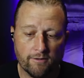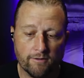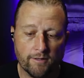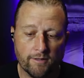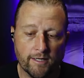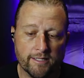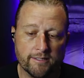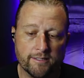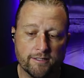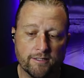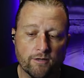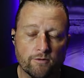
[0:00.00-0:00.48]

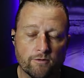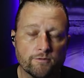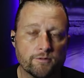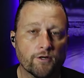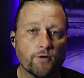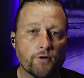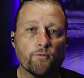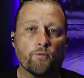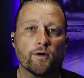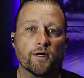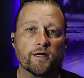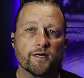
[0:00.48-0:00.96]
don't
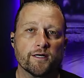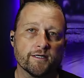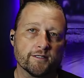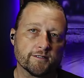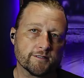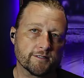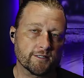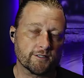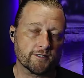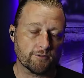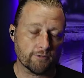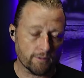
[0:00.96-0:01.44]
know what
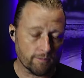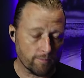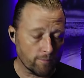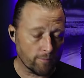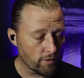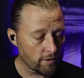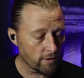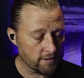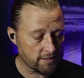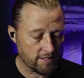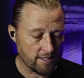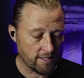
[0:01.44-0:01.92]
else to
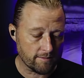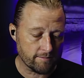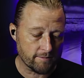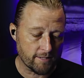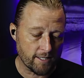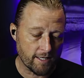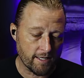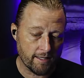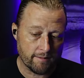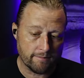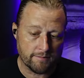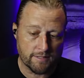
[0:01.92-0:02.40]
report
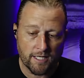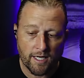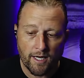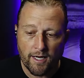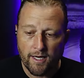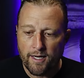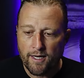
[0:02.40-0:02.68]
sometimes,